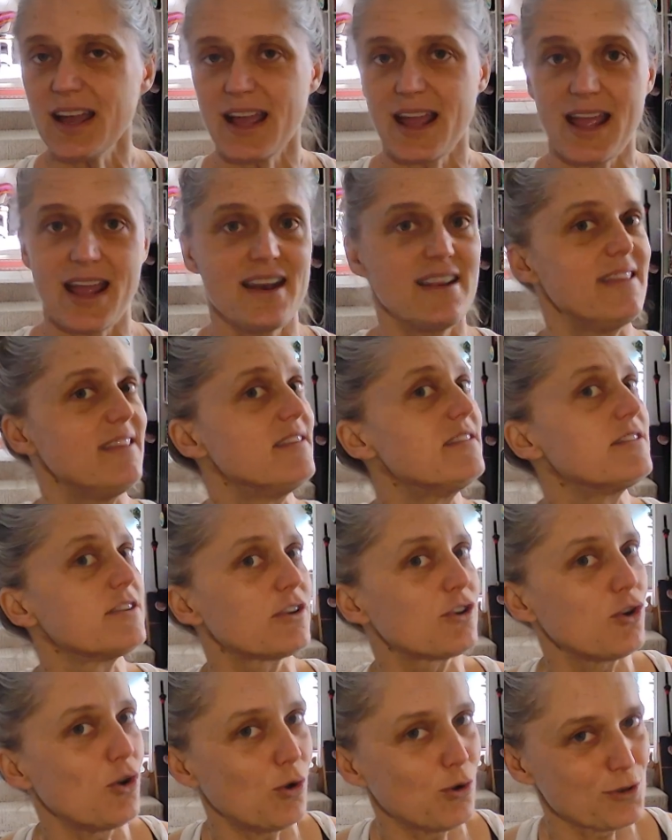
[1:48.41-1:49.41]
and
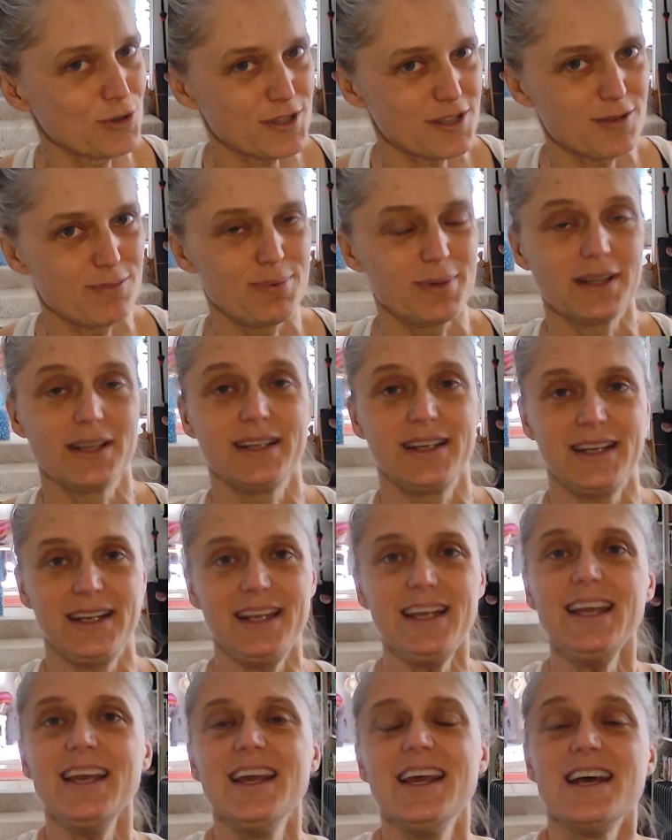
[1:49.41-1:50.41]
core
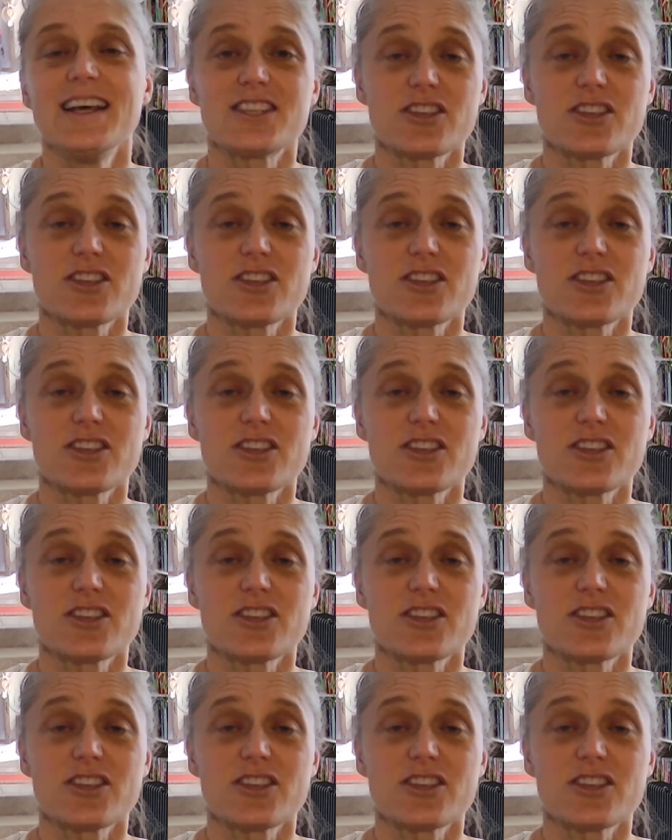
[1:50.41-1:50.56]
stability.